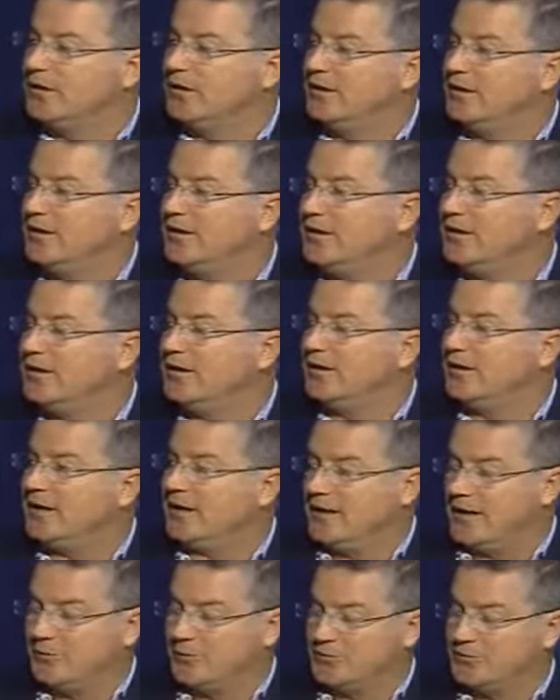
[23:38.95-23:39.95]
and, and
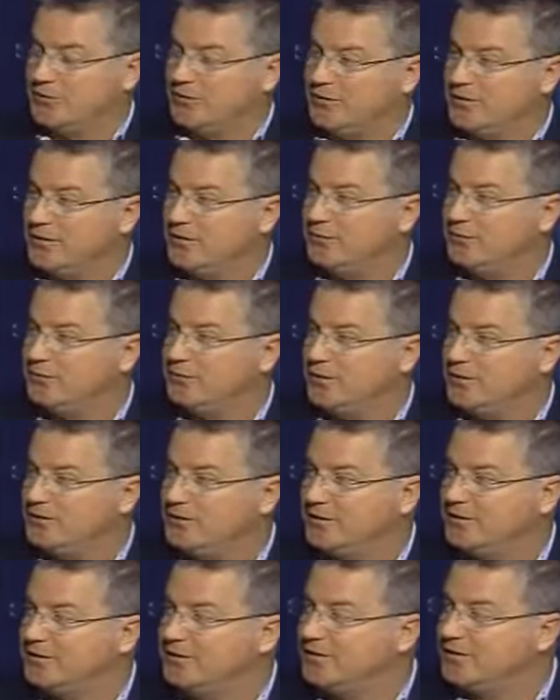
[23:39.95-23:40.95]
I, I, was going to
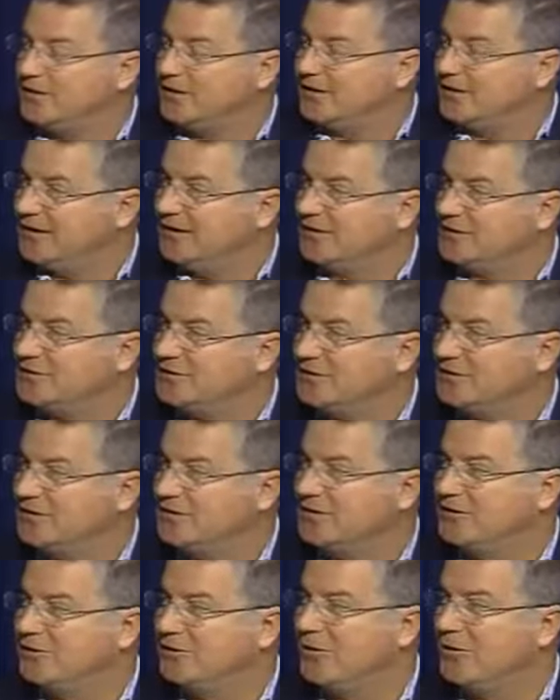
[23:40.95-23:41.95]
confront this today
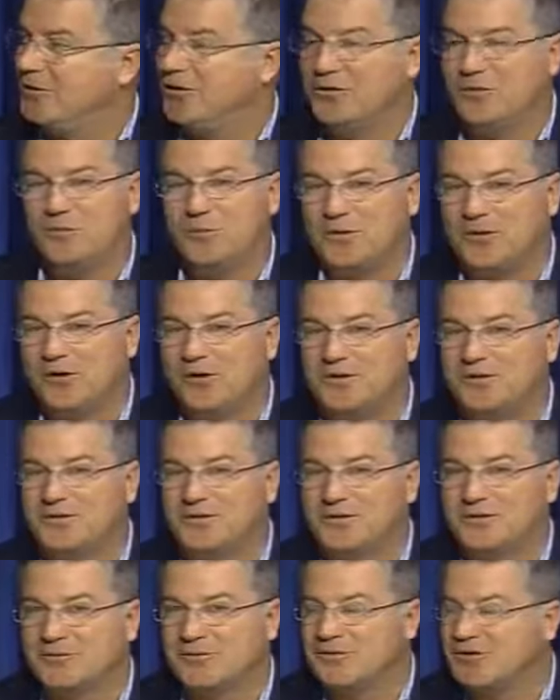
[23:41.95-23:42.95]
actually. You know, all the blogs
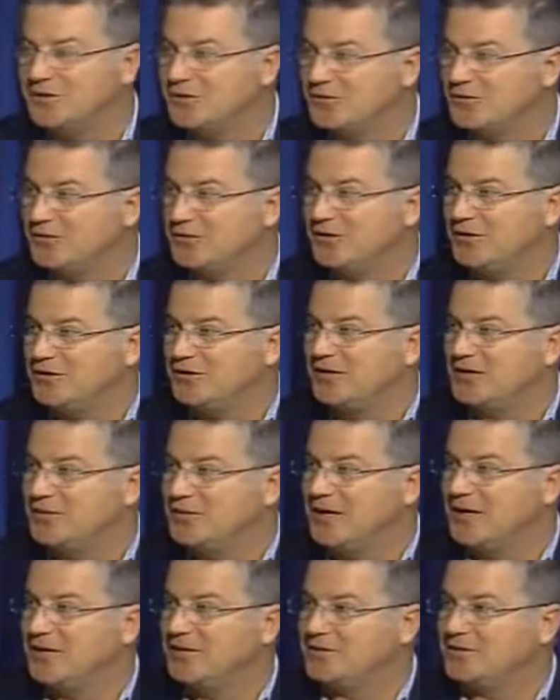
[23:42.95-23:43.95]
and everything are talking
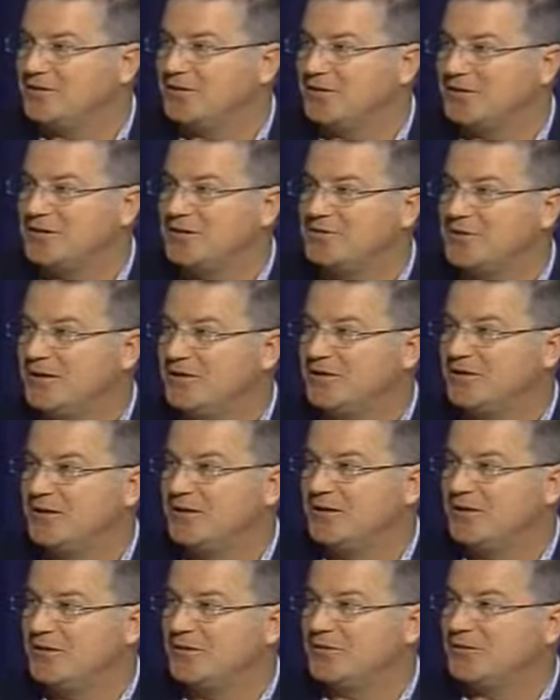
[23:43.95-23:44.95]
about, talking mental
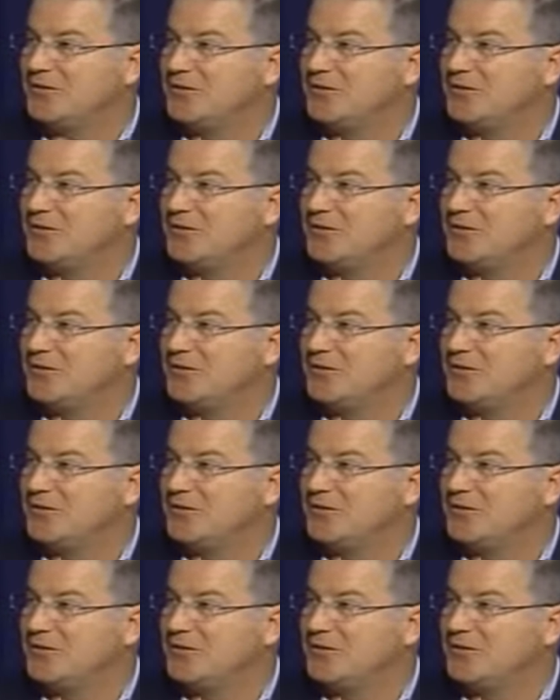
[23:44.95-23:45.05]
health.